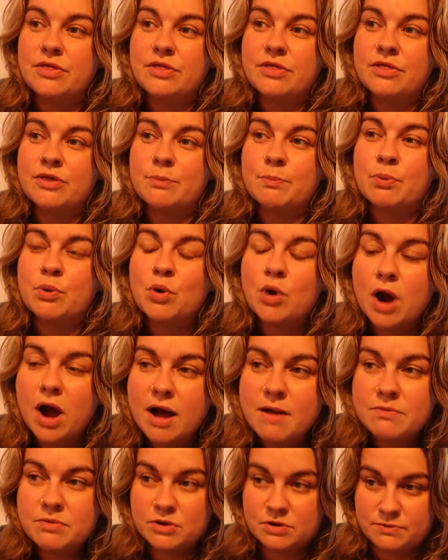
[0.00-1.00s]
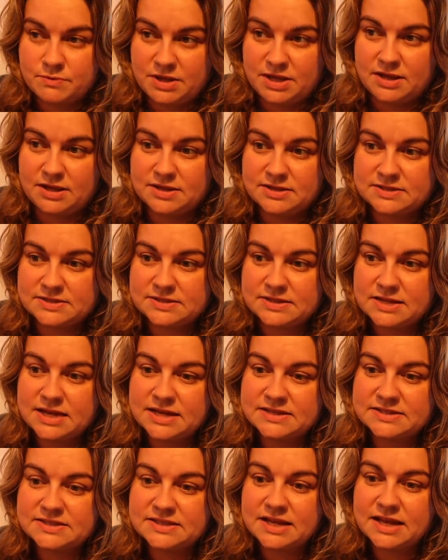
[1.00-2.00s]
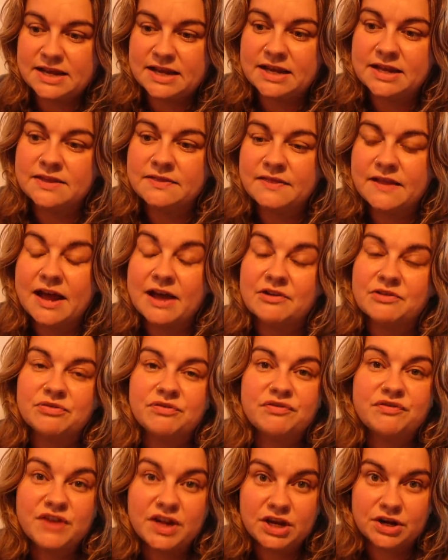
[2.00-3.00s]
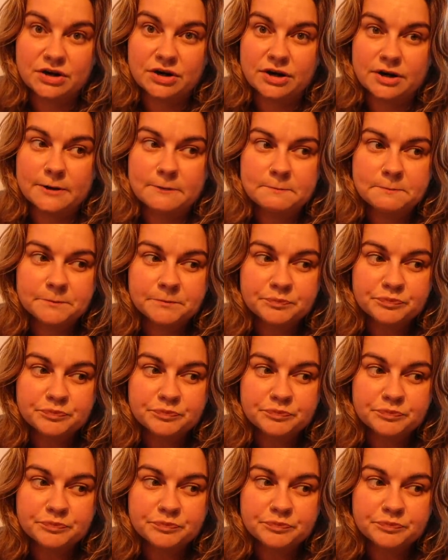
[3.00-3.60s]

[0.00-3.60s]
the problem is, is that in that fear,